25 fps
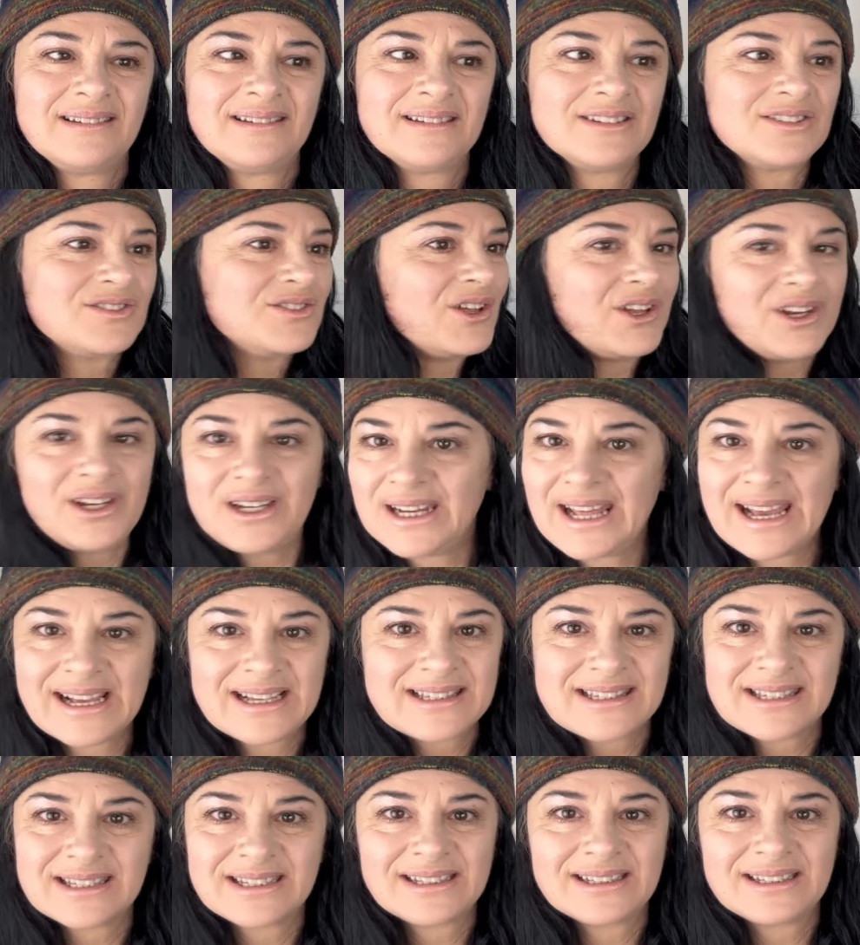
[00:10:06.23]
It's not an
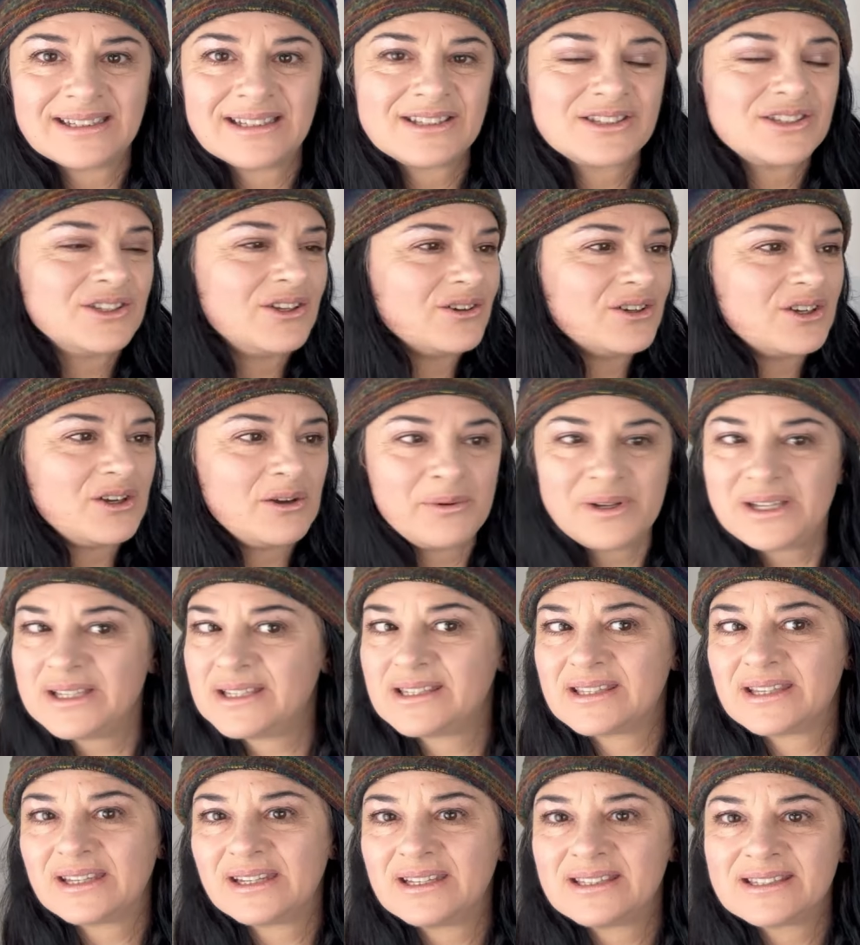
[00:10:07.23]
accident, it's not
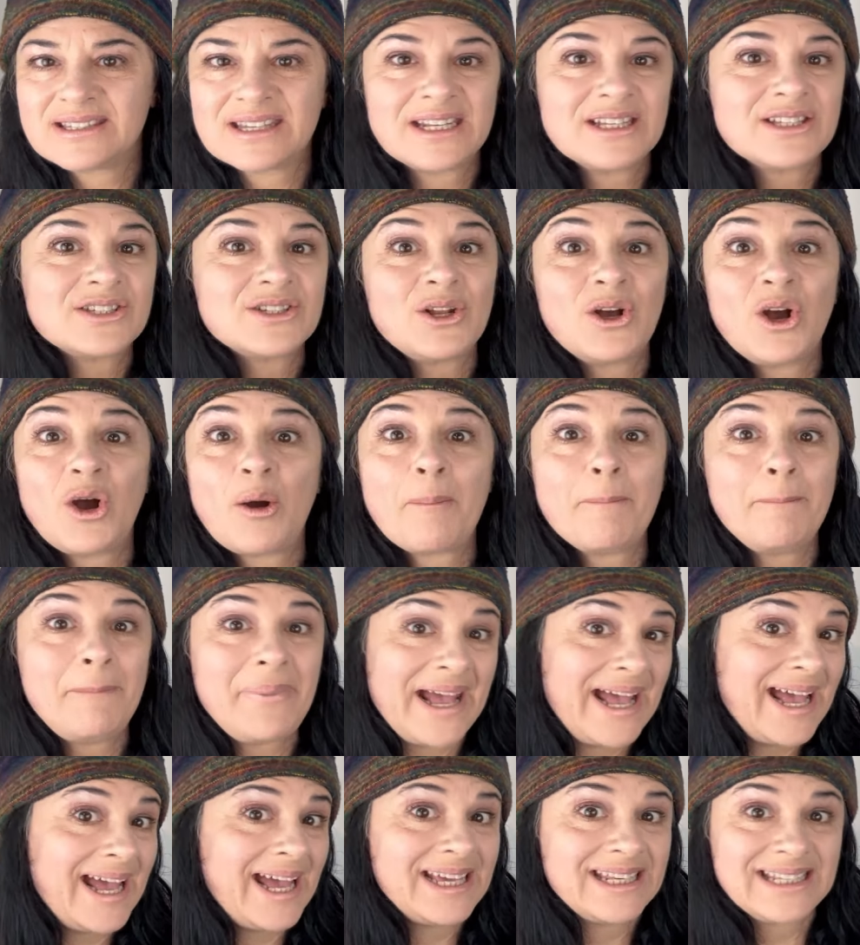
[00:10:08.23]
coincidence, and it's not
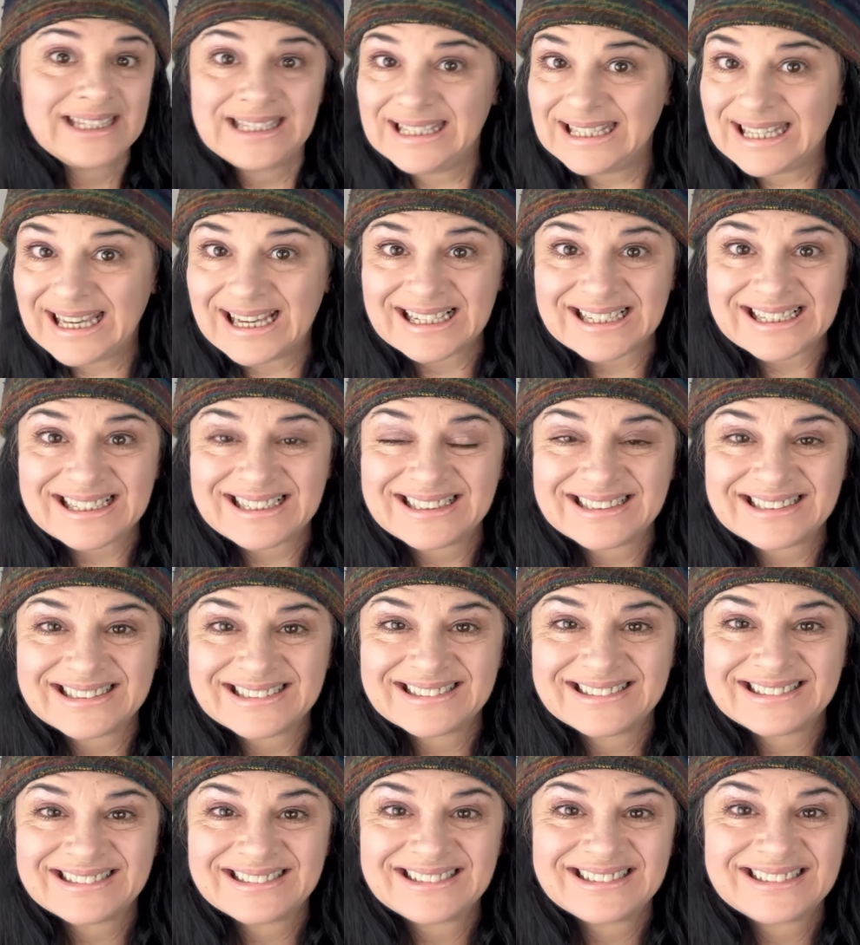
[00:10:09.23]
bad luck.
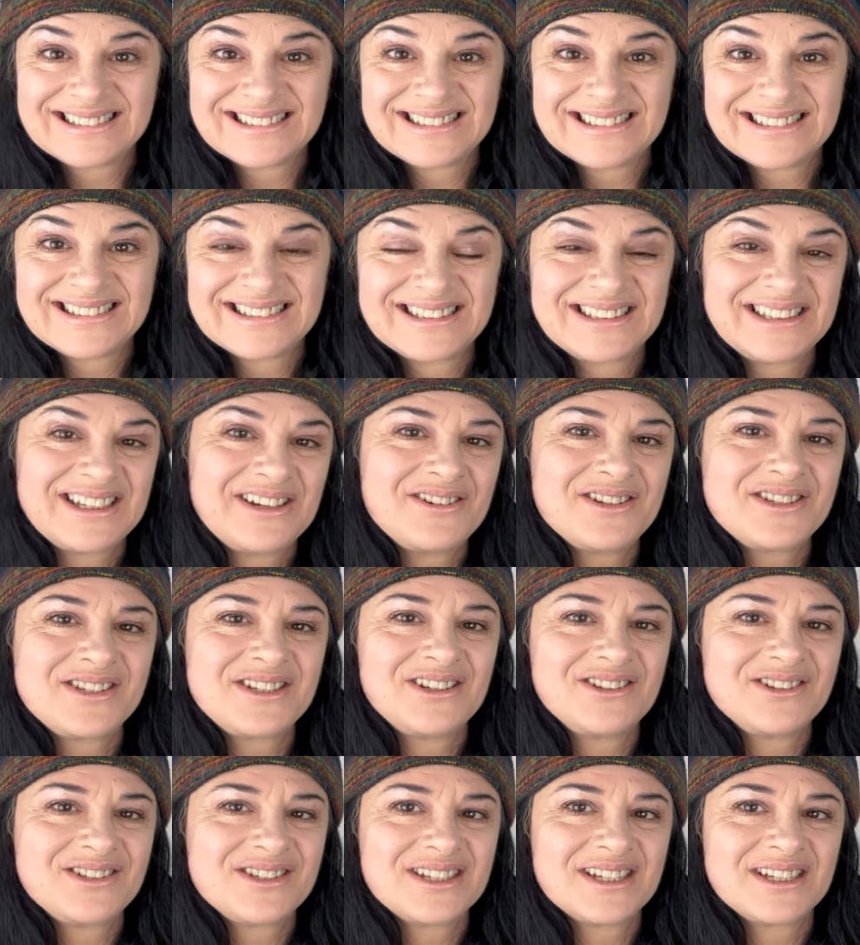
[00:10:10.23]
There is
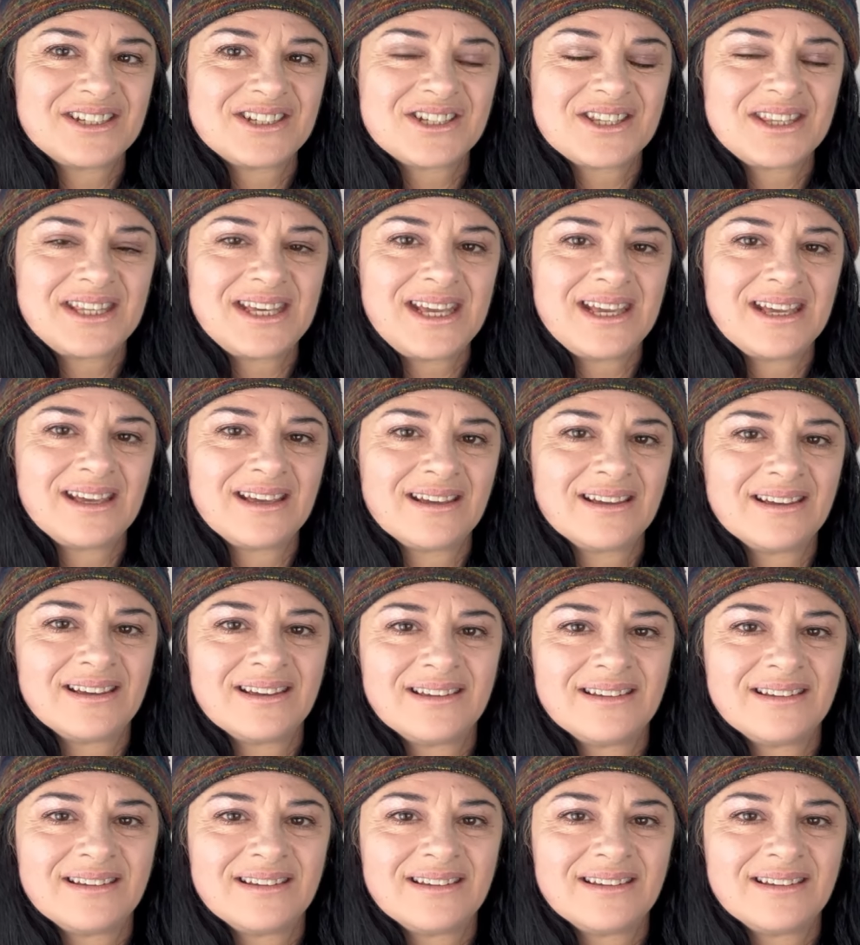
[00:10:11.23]
no such thing.